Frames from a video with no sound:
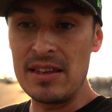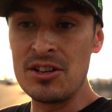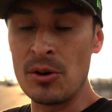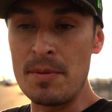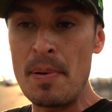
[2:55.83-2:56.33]

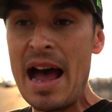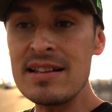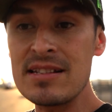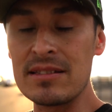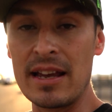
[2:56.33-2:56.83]
you know, in the
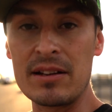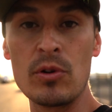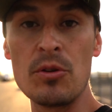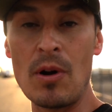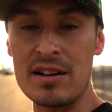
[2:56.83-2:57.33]
past, like
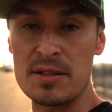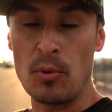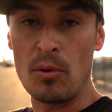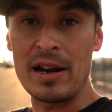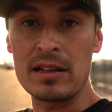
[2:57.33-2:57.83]
when you ride a
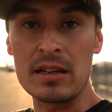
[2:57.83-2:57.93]
sport bike,